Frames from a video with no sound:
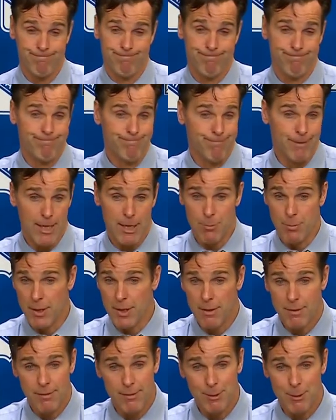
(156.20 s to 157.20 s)

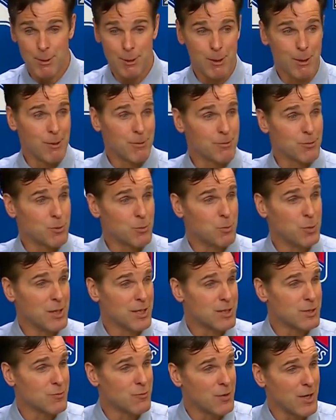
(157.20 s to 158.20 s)
Maybe. You know, it's the
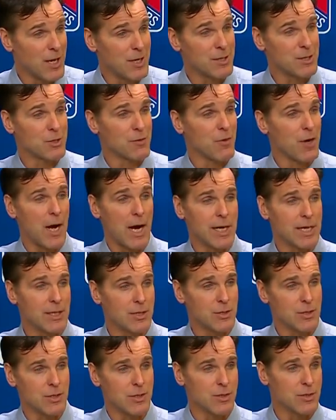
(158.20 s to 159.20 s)
peaks and valleys of a hockey
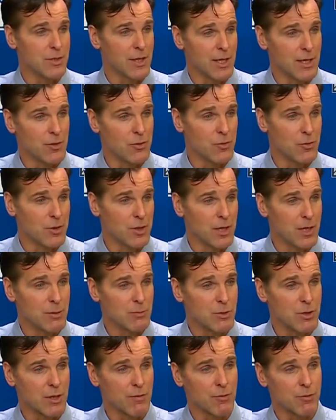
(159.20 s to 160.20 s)
season. 82
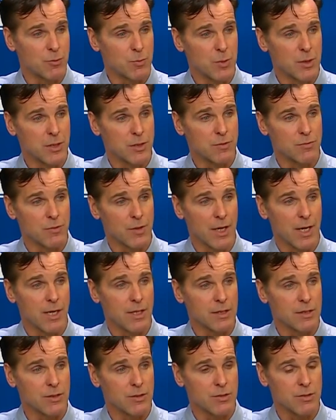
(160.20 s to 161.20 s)
games, you have those peaks and
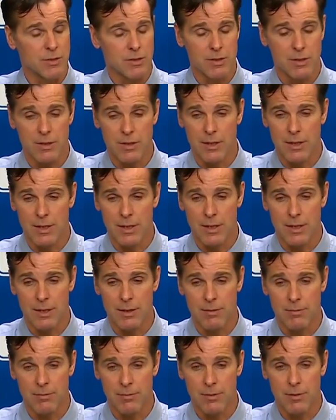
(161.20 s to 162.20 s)
valleys. And,
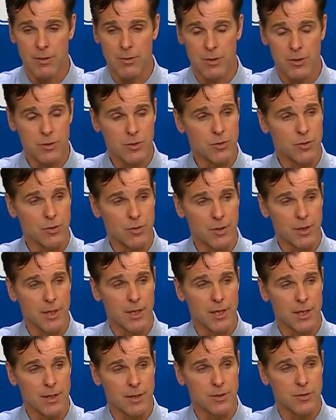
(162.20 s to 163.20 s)
you know, he certainly
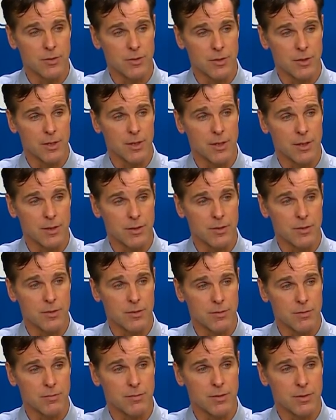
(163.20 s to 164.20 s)
had
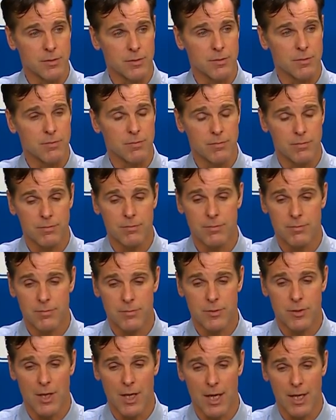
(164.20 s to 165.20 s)
his
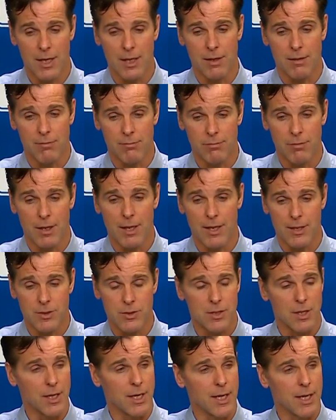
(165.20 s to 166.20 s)
skating
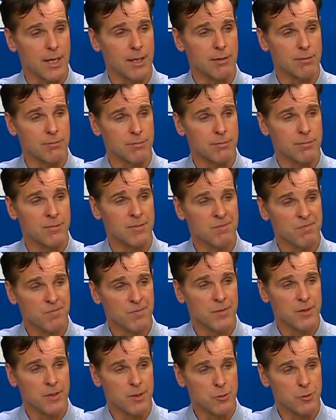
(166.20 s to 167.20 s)
legs tonight, and
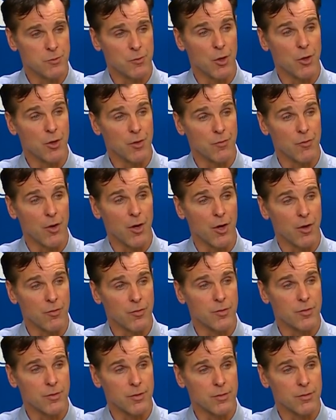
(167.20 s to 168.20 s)
he was very
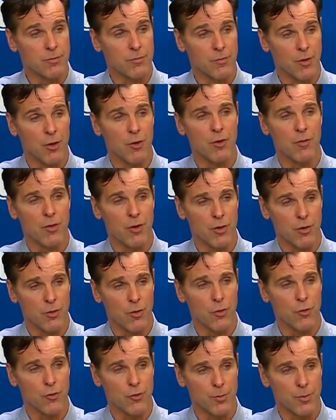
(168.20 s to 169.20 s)
involved, very, very
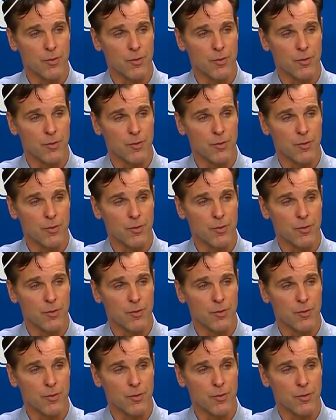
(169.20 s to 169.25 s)
noticeable